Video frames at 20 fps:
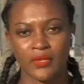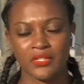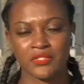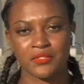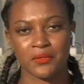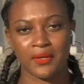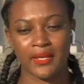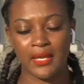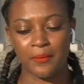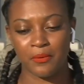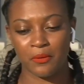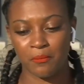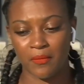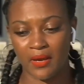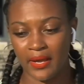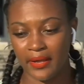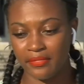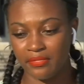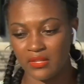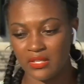And so keep in
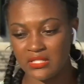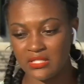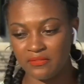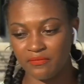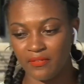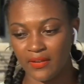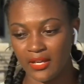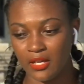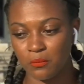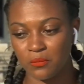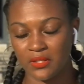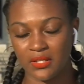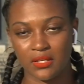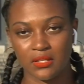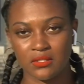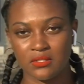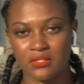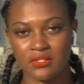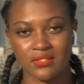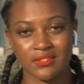mind, this
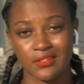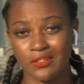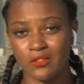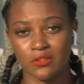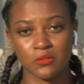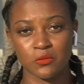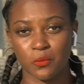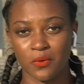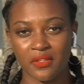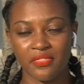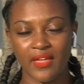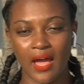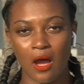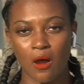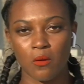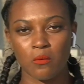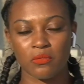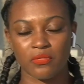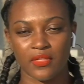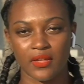family is still
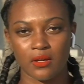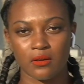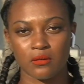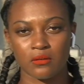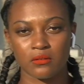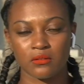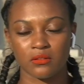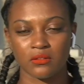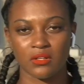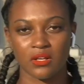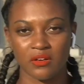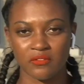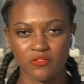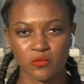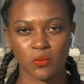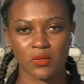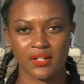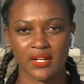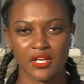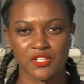without their
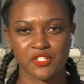loved one,